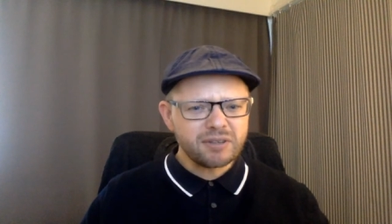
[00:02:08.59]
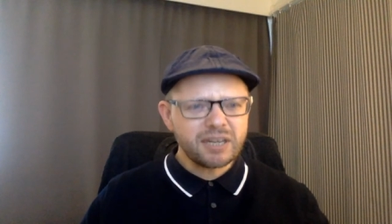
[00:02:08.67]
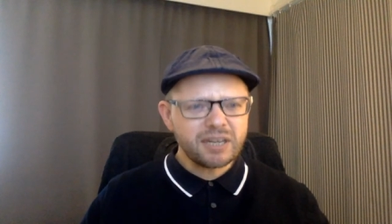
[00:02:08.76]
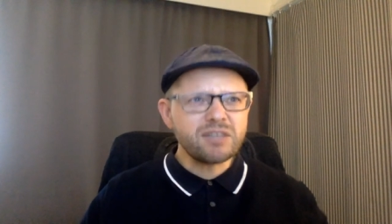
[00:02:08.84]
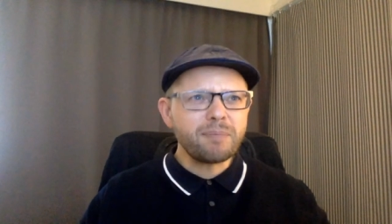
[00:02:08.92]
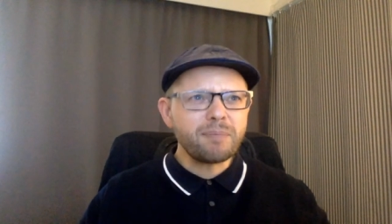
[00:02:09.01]

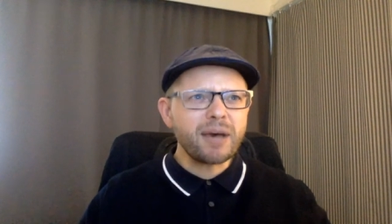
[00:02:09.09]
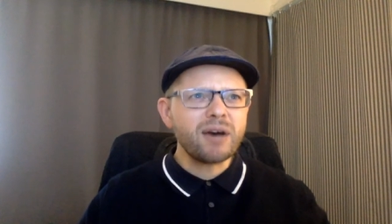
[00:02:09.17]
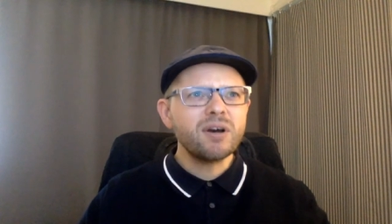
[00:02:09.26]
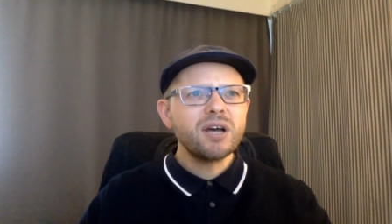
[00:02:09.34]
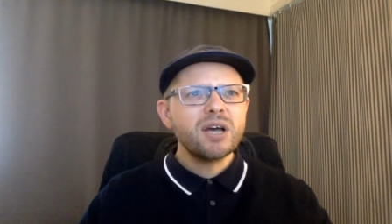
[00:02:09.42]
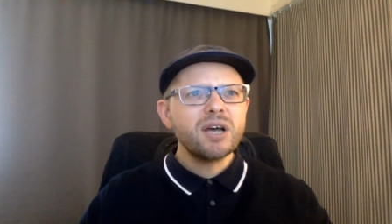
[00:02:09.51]
It's about
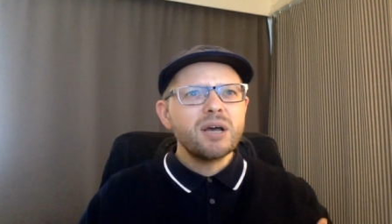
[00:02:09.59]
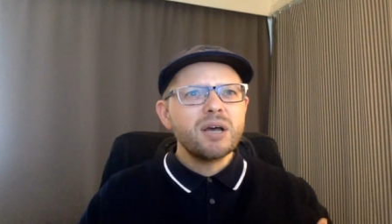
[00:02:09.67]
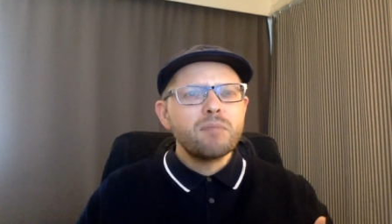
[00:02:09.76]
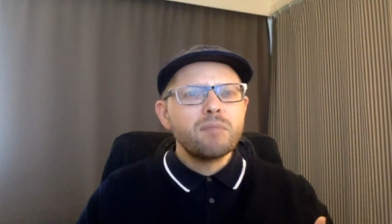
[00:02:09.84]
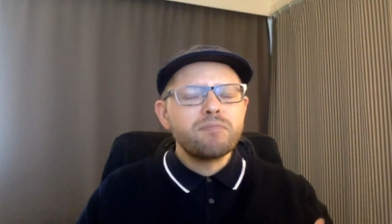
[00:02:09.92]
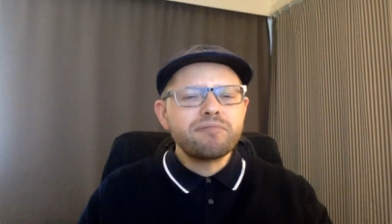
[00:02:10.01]

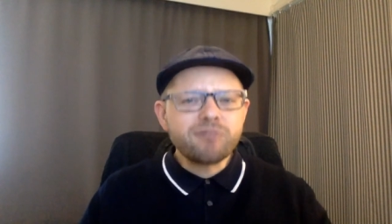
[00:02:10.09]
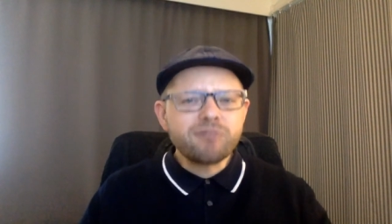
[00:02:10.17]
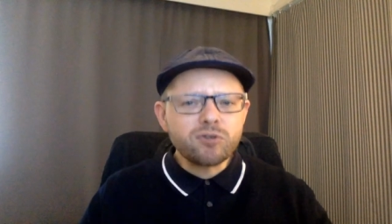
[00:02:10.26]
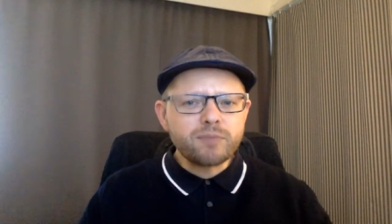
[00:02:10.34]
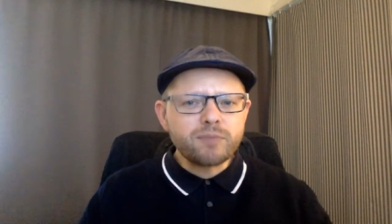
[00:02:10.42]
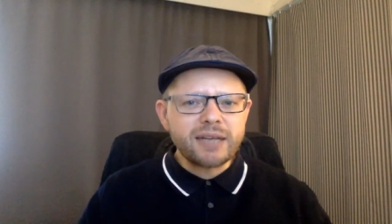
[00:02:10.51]

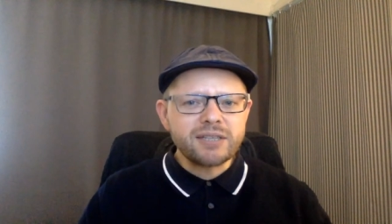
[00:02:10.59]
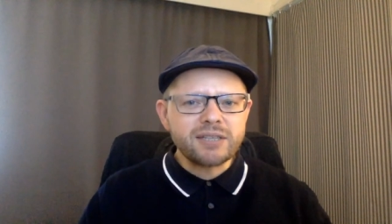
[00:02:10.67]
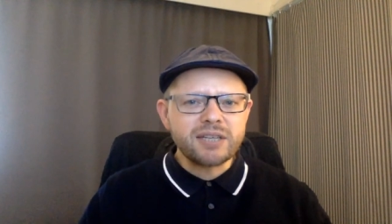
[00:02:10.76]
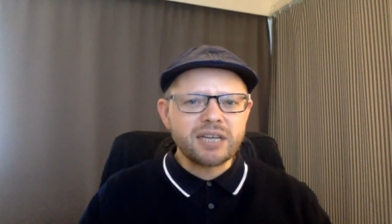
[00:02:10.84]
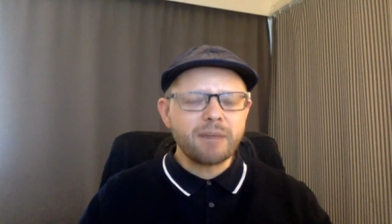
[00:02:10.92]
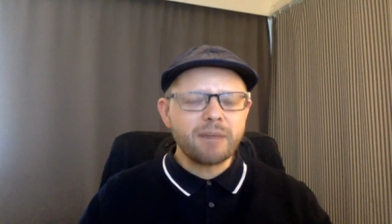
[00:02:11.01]

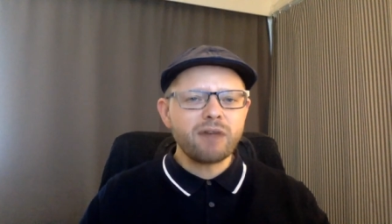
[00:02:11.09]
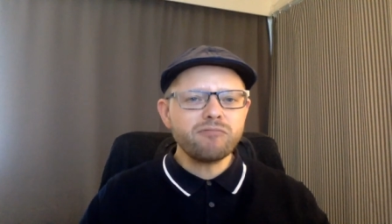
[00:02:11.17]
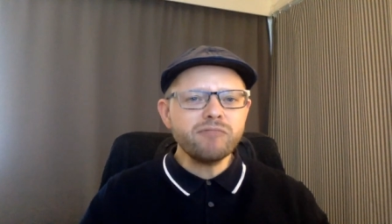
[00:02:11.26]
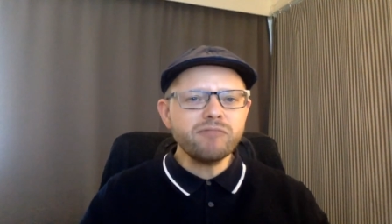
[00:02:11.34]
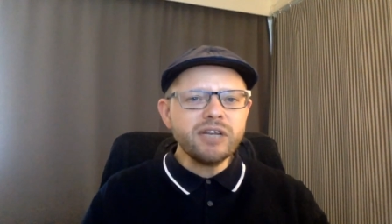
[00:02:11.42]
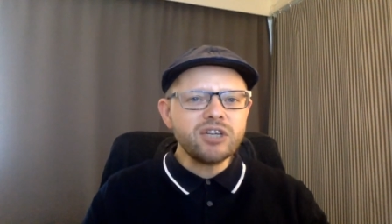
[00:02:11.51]
prospecting, about
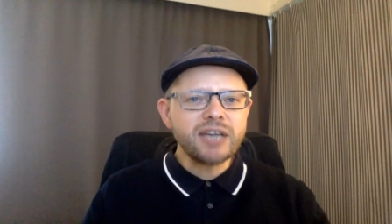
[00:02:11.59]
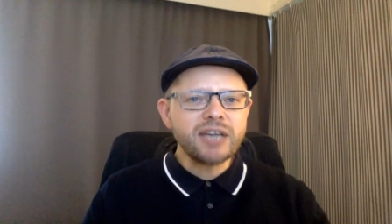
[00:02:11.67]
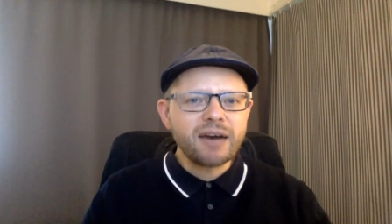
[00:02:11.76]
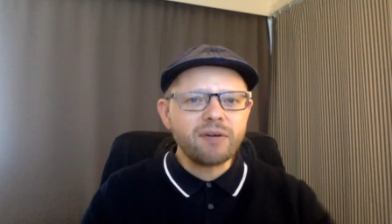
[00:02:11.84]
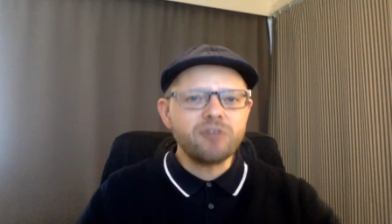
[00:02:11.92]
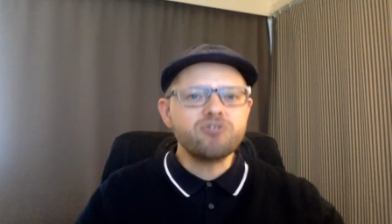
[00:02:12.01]
reaching
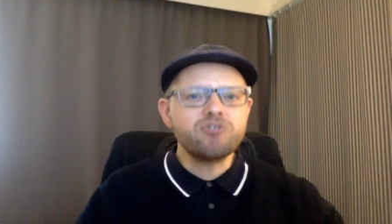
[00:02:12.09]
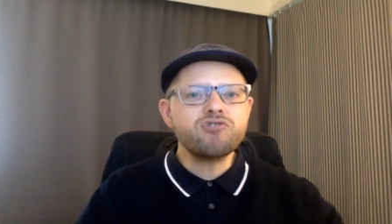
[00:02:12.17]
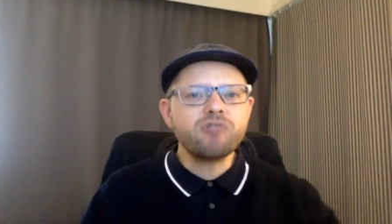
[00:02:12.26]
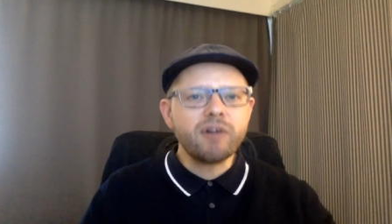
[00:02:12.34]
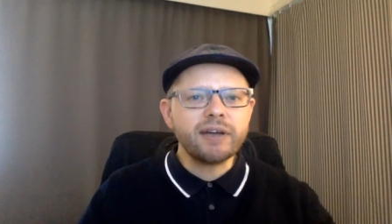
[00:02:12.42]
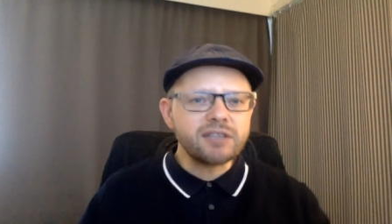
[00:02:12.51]
out and
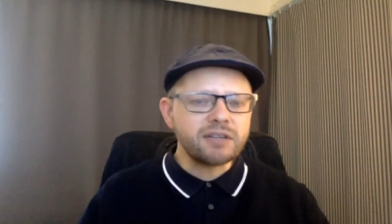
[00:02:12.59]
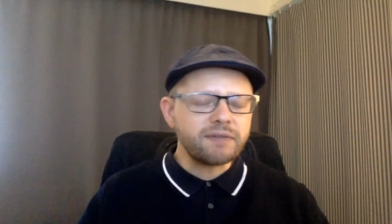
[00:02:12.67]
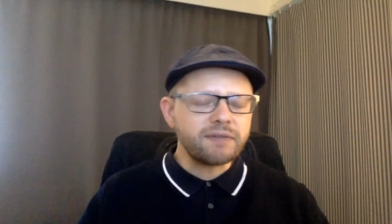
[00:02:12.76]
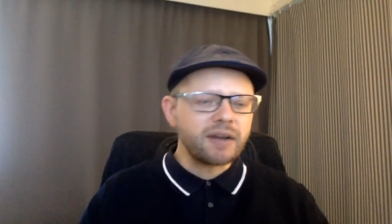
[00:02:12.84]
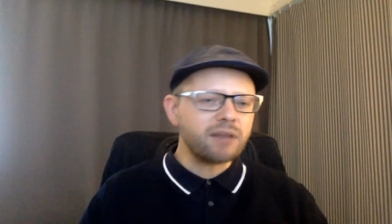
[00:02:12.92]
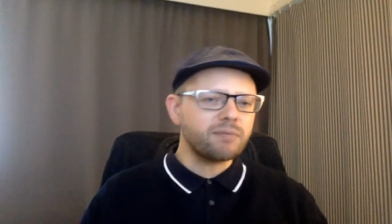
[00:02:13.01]
trying to
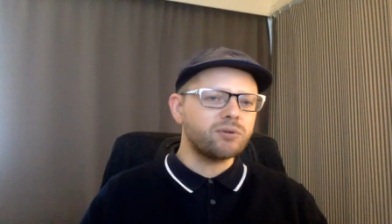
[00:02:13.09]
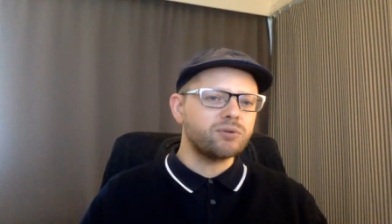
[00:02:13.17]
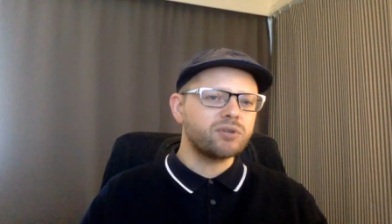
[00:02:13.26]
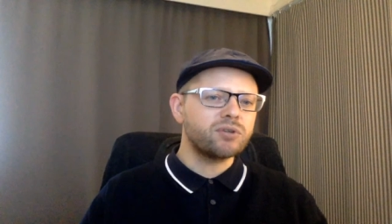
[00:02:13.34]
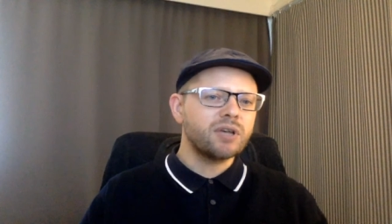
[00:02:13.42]
develop those